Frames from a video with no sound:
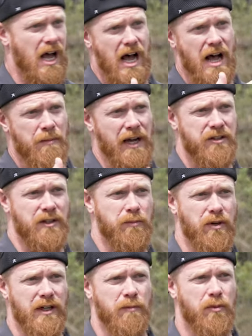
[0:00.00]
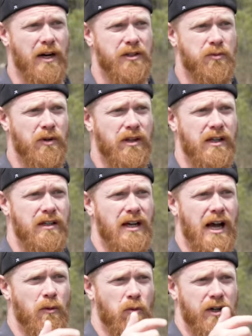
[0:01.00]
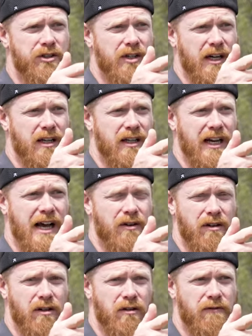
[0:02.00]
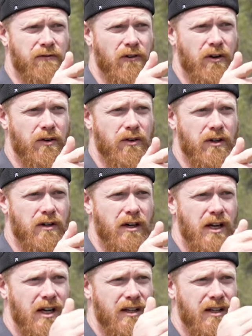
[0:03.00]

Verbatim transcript: I'm actually pretty impressed with it. I wish I could get out a little further.